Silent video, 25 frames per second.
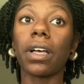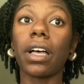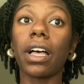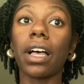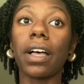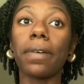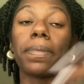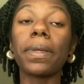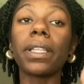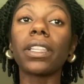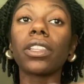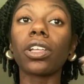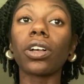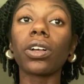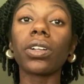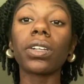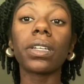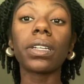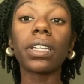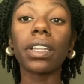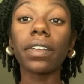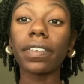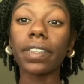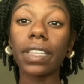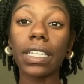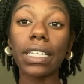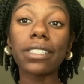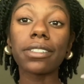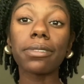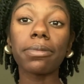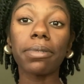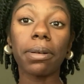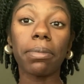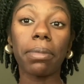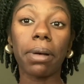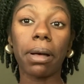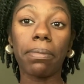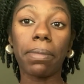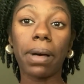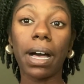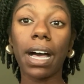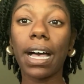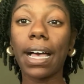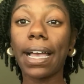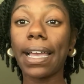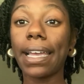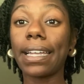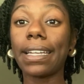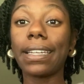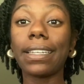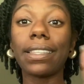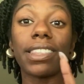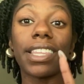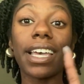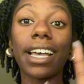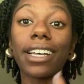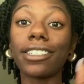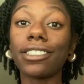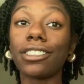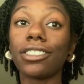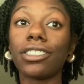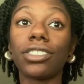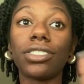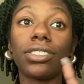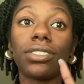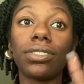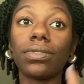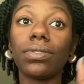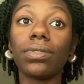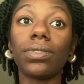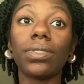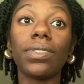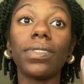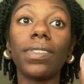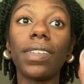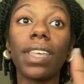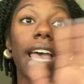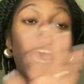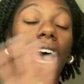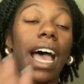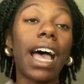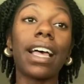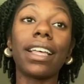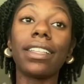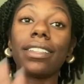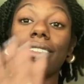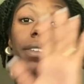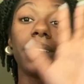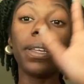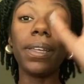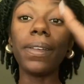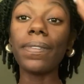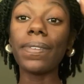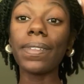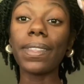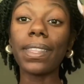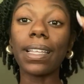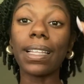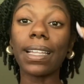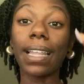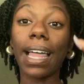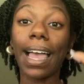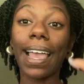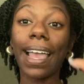I've been learning different things about my mind. That's even the